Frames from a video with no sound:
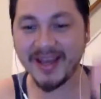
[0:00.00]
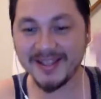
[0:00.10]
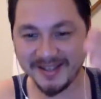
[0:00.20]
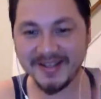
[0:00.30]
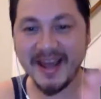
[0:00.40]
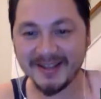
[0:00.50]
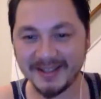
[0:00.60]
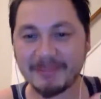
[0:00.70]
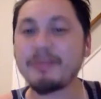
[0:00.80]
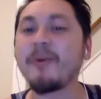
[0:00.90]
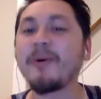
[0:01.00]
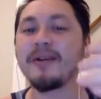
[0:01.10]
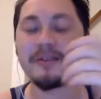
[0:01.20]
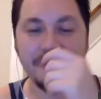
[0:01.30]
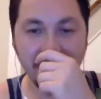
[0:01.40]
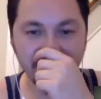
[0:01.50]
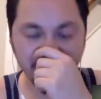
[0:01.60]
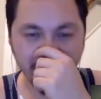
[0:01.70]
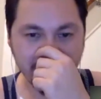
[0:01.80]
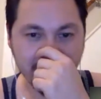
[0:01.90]
is a nexus point of
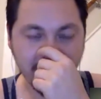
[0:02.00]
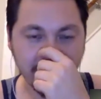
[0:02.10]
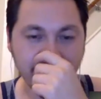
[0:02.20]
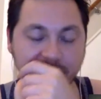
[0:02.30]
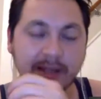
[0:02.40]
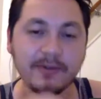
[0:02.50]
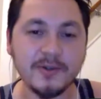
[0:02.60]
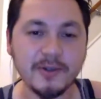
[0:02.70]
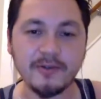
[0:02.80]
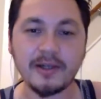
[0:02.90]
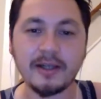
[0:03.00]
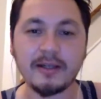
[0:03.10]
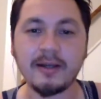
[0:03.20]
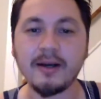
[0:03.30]
your attention, really.